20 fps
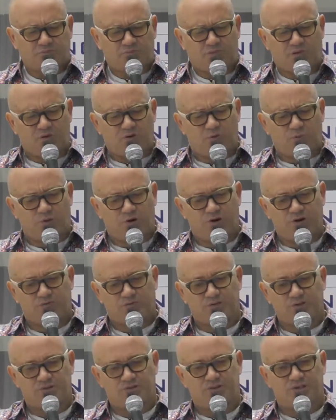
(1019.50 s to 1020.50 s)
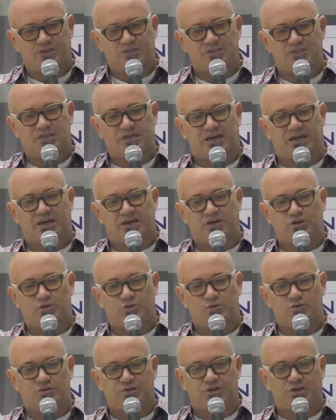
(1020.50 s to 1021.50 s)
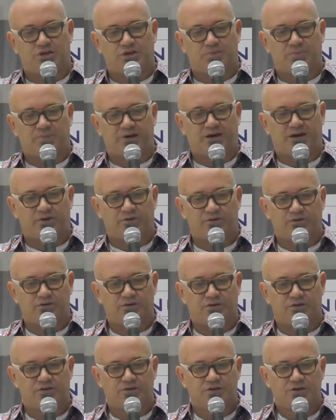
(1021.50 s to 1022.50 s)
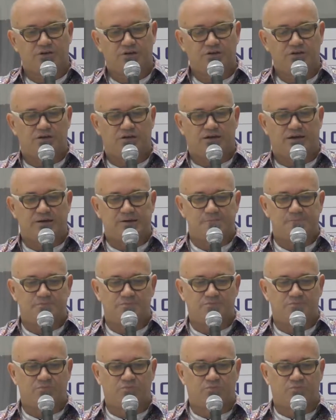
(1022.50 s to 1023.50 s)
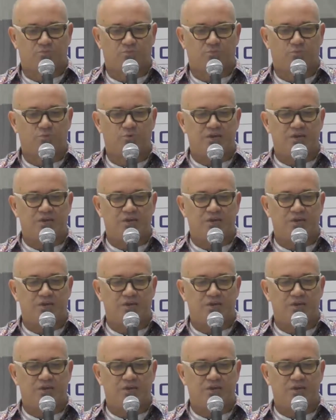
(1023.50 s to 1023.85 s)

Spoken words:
One of the things I do think about, and we